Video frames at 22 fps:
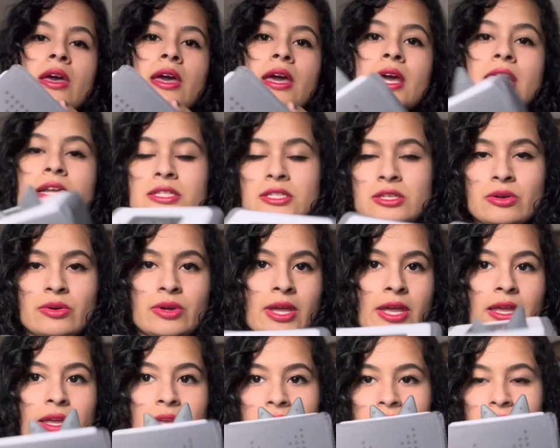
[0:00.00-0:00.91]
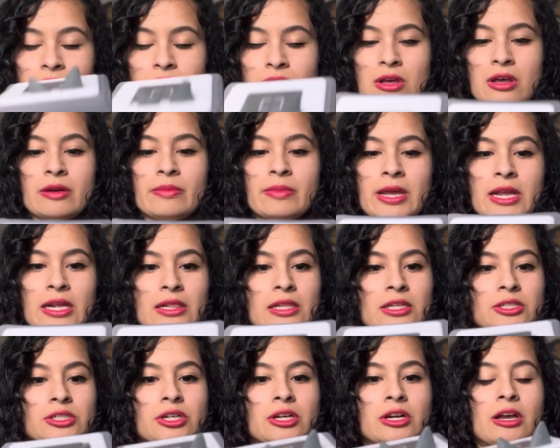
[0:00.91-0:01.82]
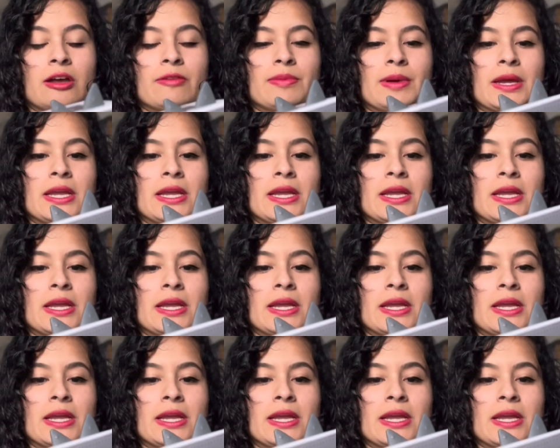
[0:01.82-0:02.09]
It's okay, it'll automatically turn off by